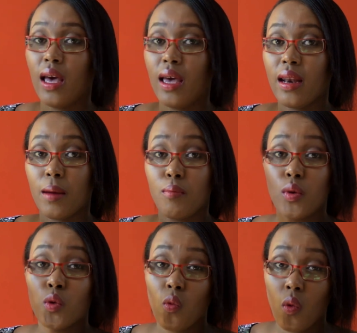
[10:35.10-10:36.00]
and I
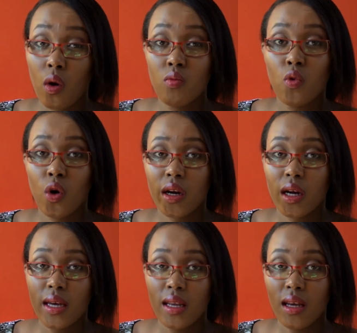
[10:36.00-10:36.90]
put warm water
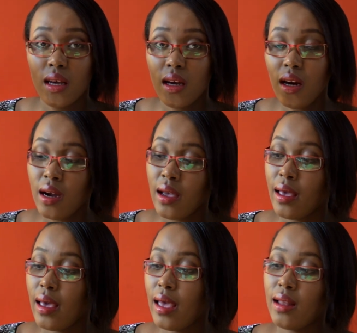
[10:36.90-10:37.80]
in here,
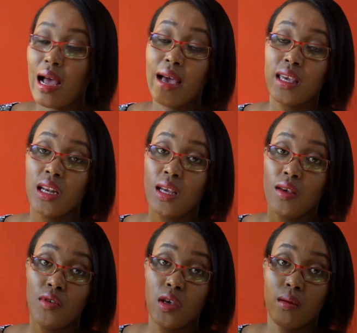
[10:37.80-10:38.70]
and I can
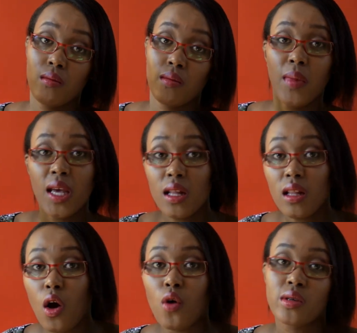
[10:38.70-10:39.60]
give him
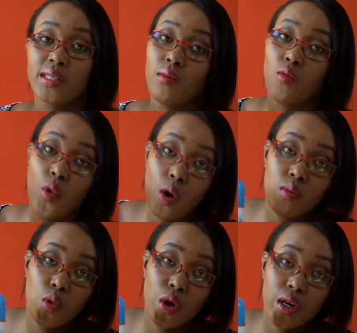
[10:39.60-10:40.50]
milk or some
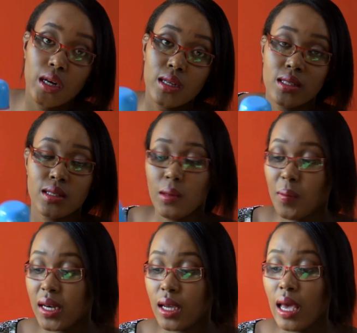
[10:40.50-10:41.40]
warm water, just
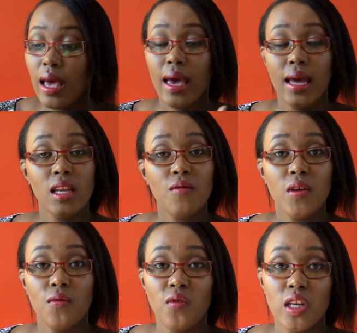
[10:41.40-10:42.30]
depending. And if
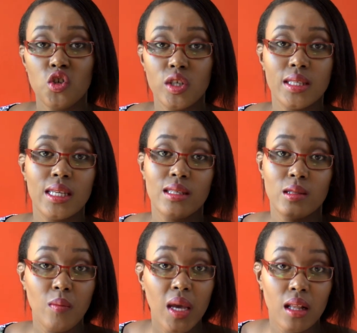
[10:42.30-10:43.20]
he finishes
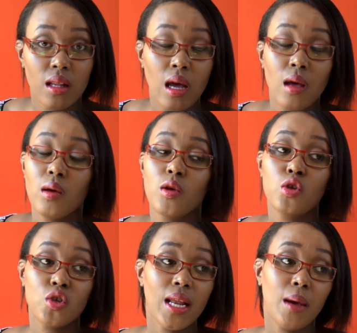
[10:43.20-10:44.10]
his milk,
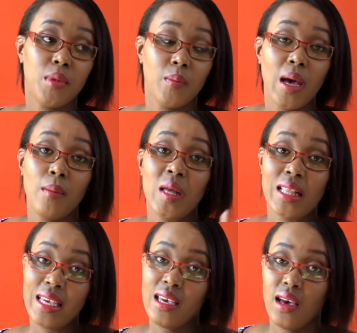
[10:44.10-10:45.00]
usually I prepare
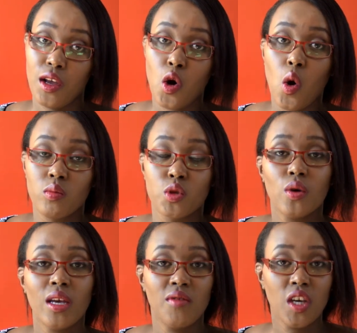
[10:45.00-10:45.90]
milk here at home,
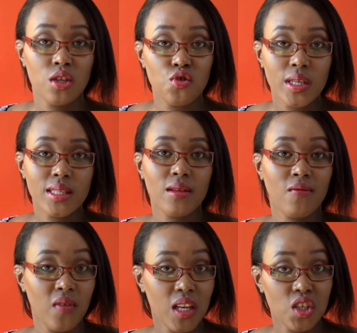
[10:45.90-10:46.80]
so if he drinks and
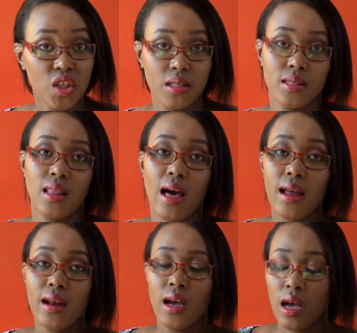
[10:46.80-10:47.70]
finishes that,